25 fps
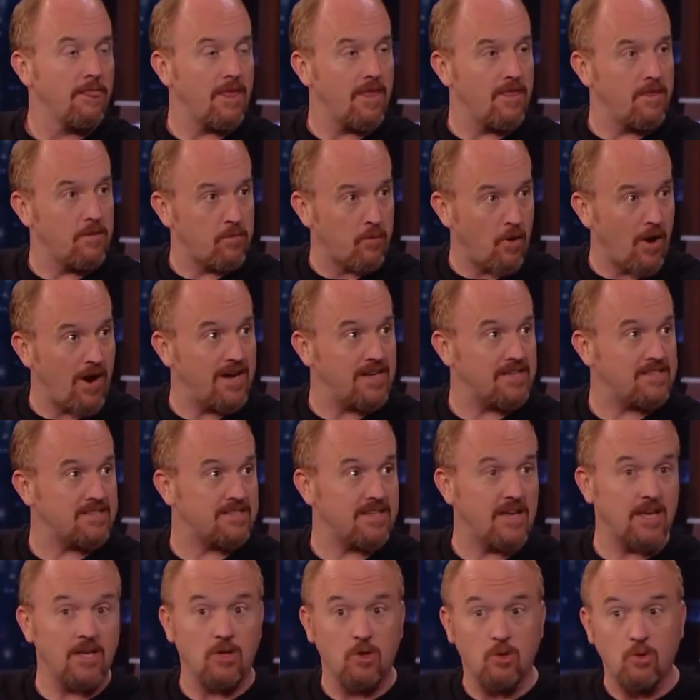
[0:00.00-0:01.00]
than the price,
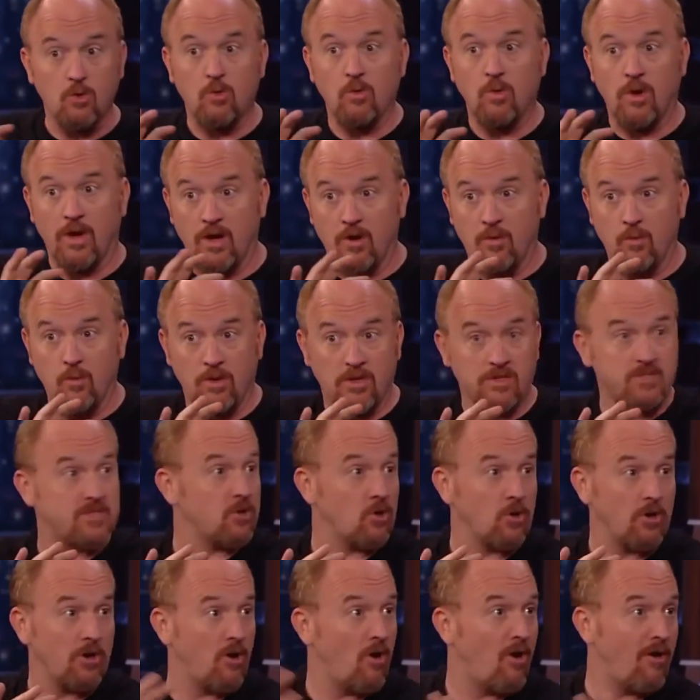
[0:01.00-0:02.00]
then you will
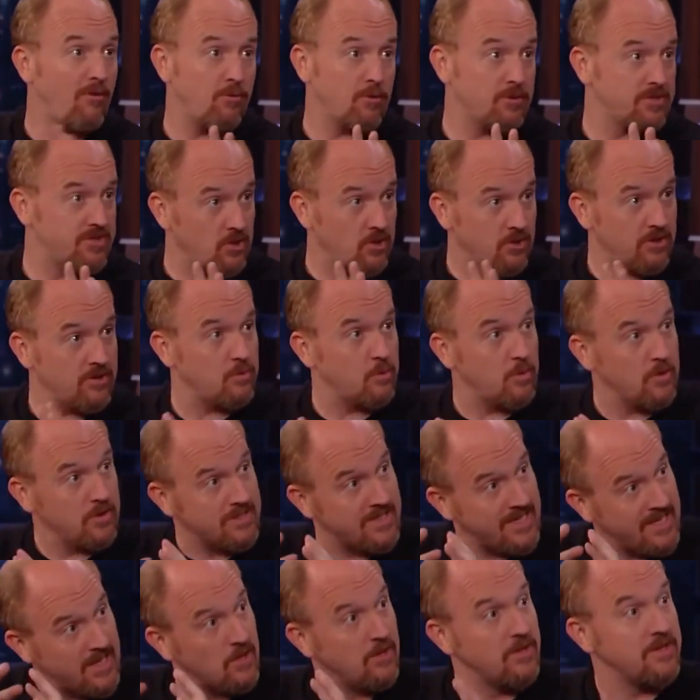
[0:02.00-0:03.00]
turn it off. We'll
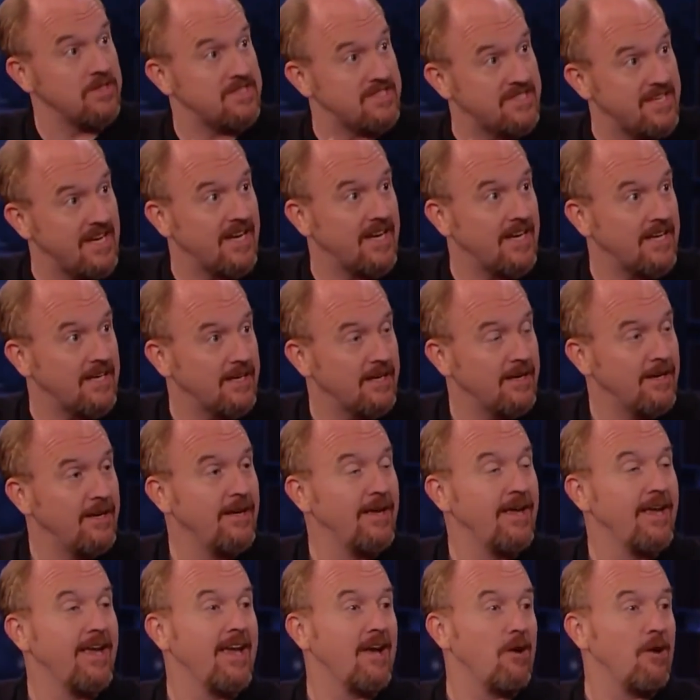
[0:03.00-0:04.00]
kill this ticket.
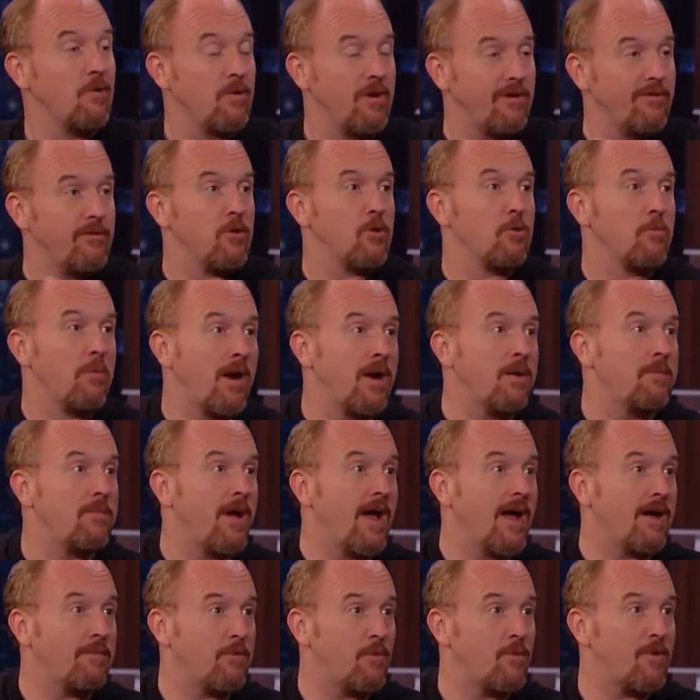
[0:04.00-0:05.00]
Right. We'll give you your money
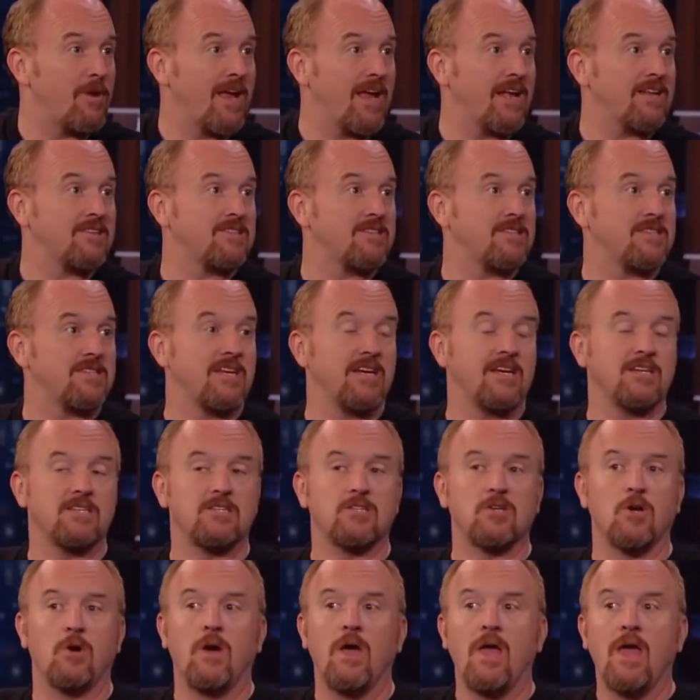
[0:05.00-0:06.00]
back, but we'll cancel the ticket.
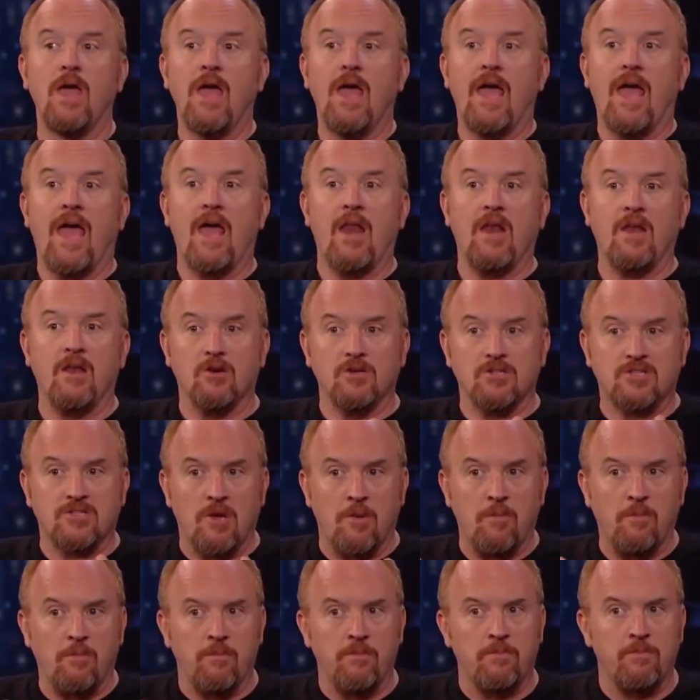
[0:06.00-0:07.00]
So, and there's
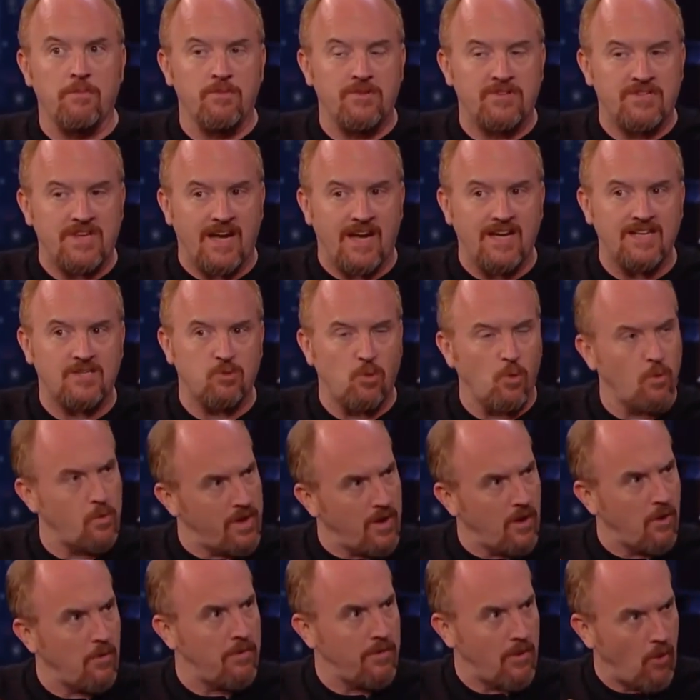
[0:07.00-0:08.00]
some sites where
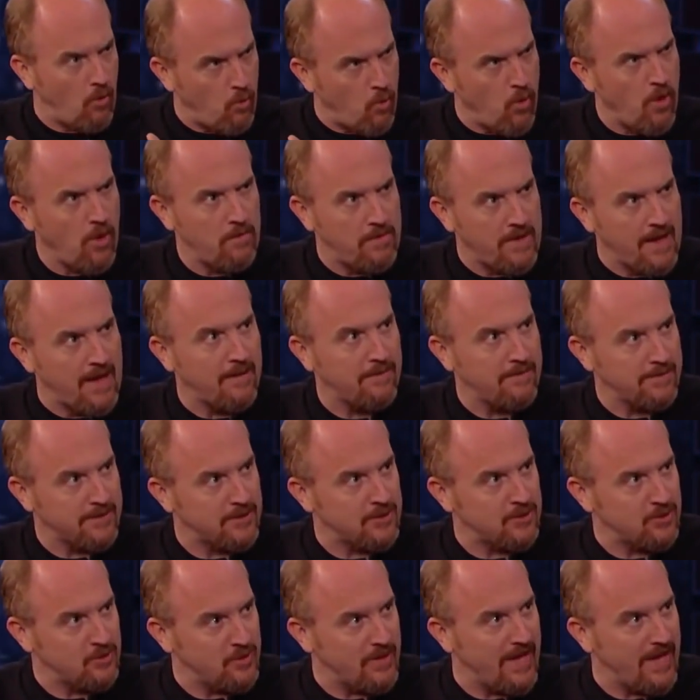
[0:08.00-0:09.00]
we'll be able
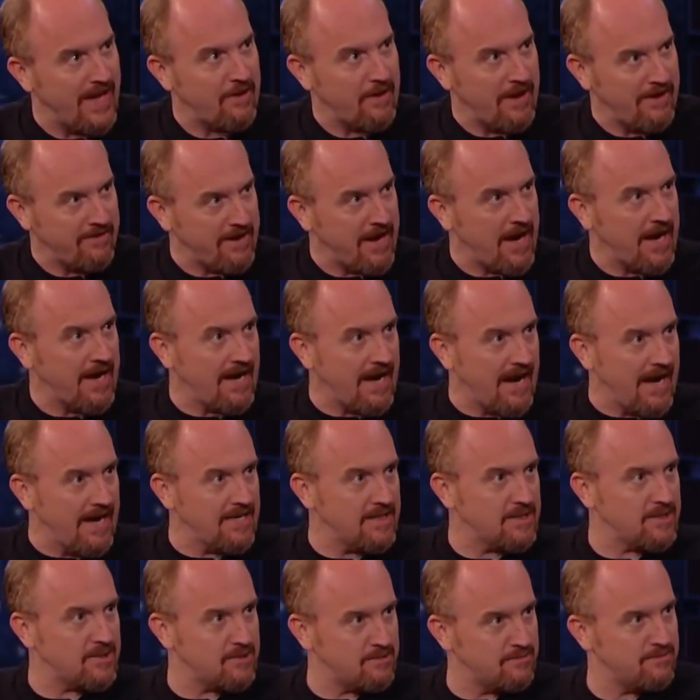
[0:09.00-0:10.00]
to do that. I've got
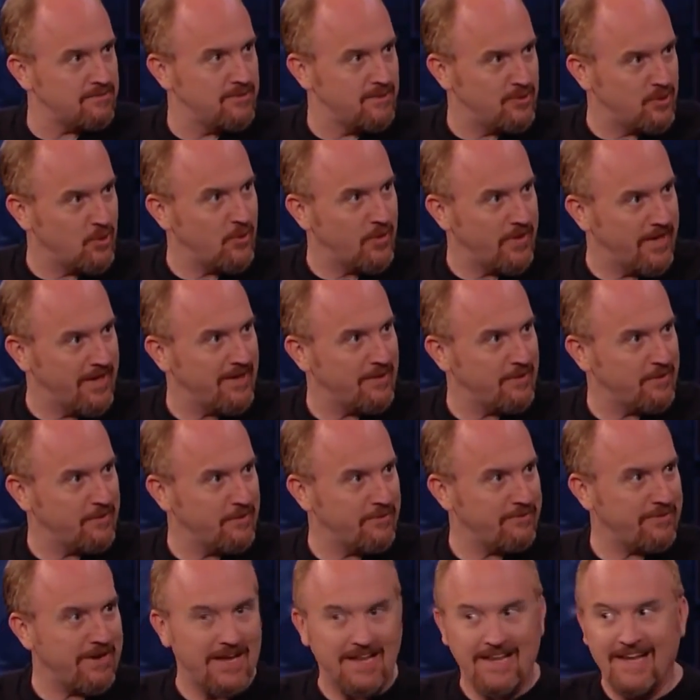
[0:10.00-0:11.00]
guys doing it.
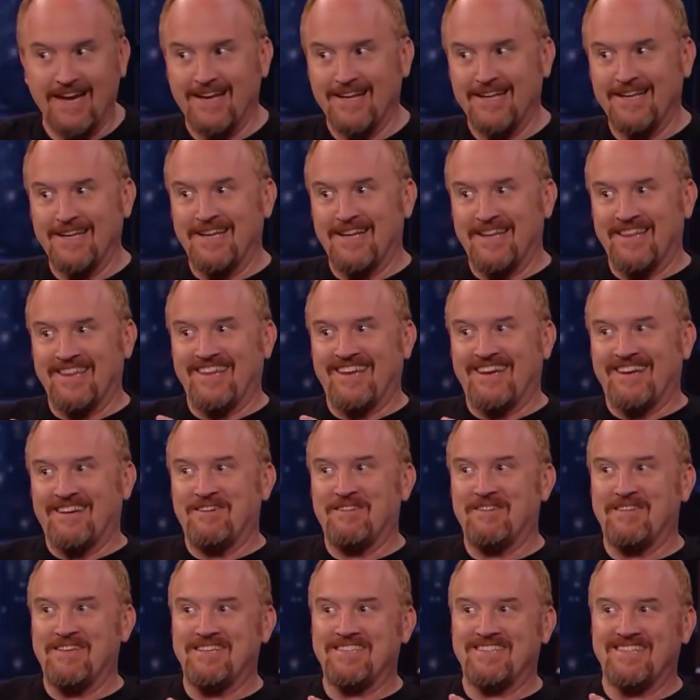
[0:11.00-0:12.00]
We've got like a little thing
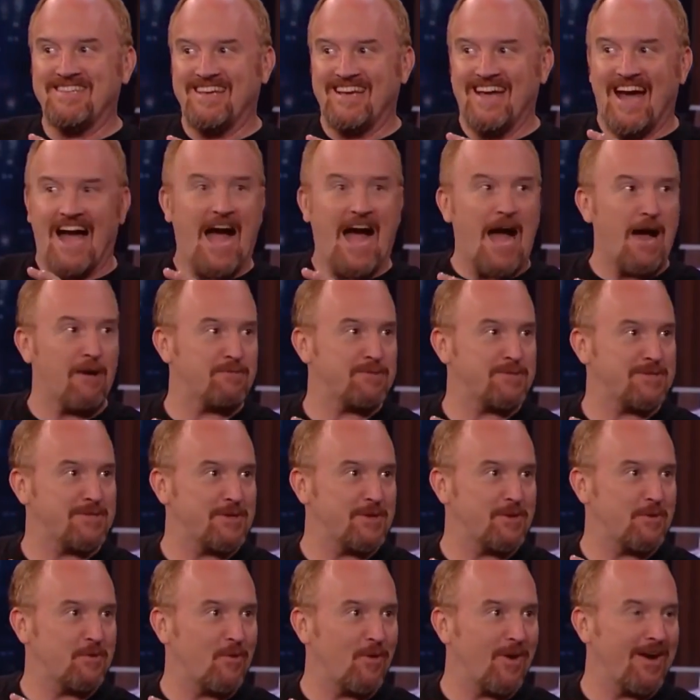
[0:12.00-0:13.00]
of these cops
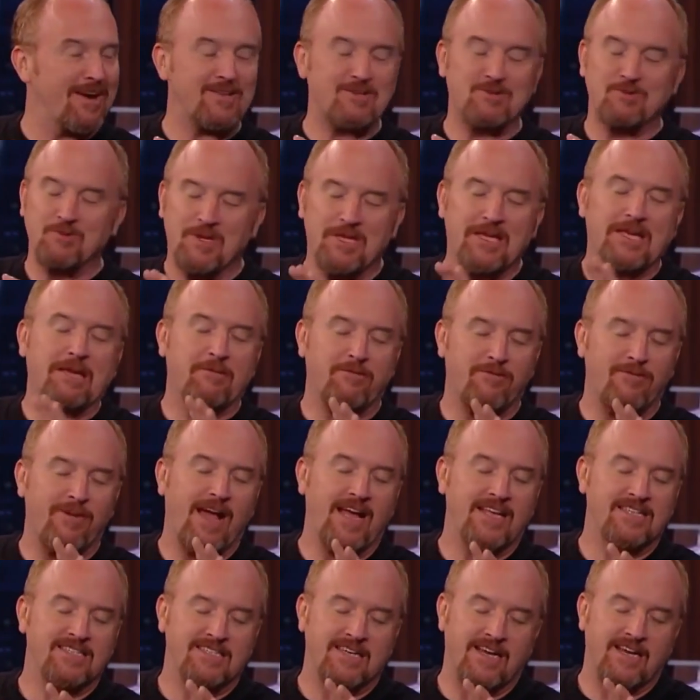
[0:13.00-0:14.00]
that are it's really
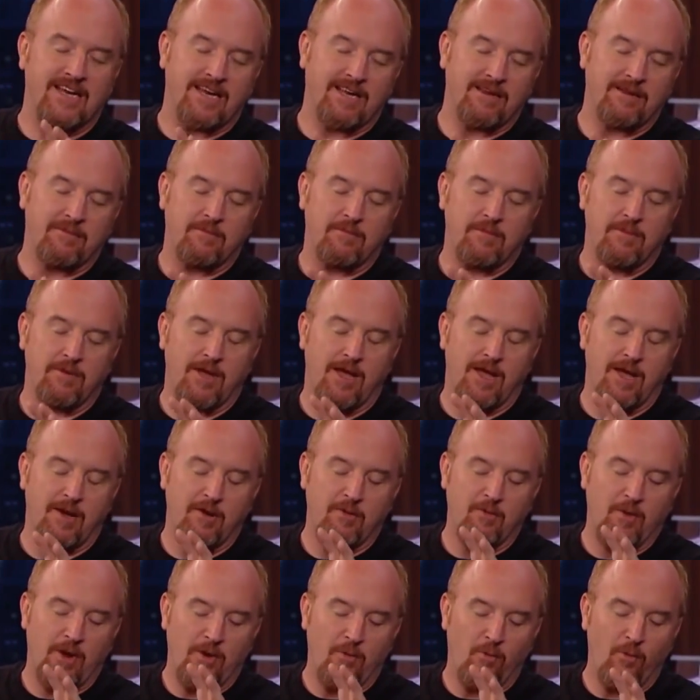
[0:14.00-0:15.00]
fascinating
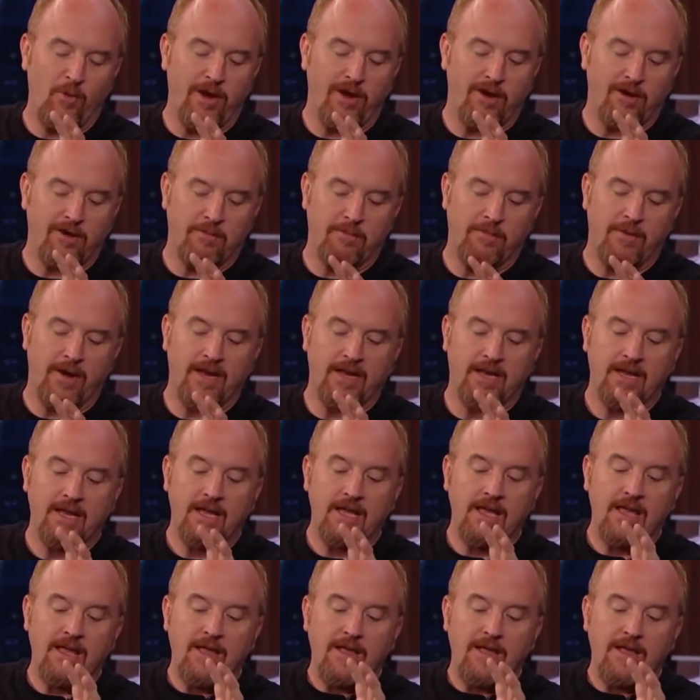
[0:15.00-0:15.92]
and weird, but